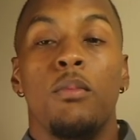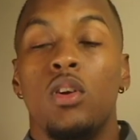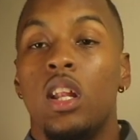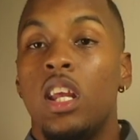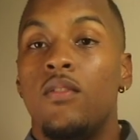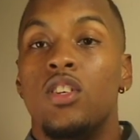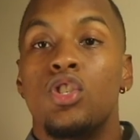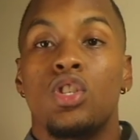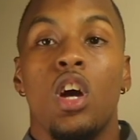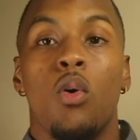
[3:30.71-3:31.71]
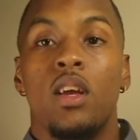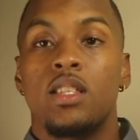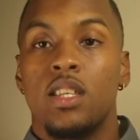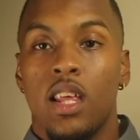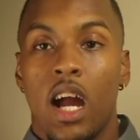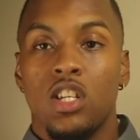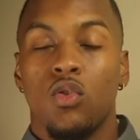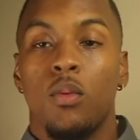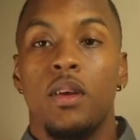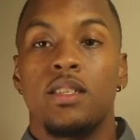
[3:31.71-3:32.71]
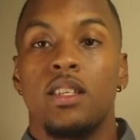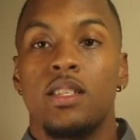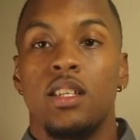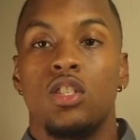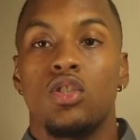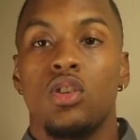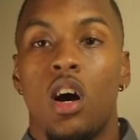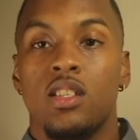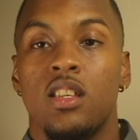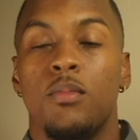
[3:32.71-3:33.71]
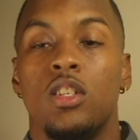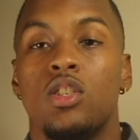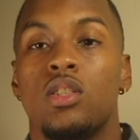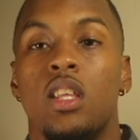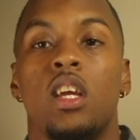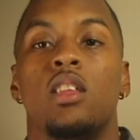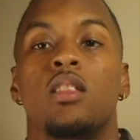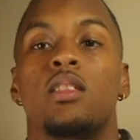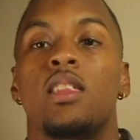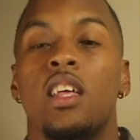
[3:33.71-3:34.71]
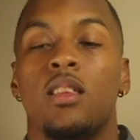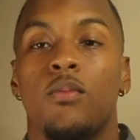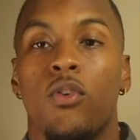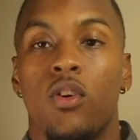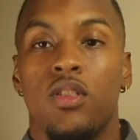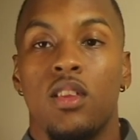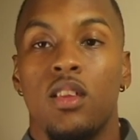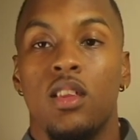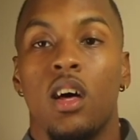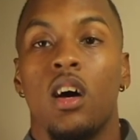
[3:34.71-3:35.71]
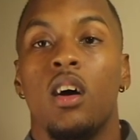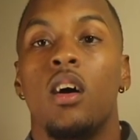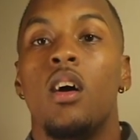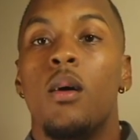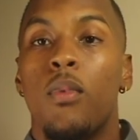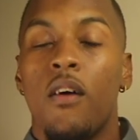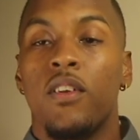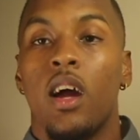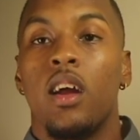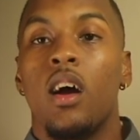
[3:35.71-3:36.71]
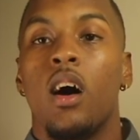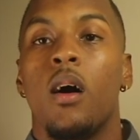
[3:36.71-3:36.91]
You can even just go into the actual business and just talk to them and just thank them for the profit night.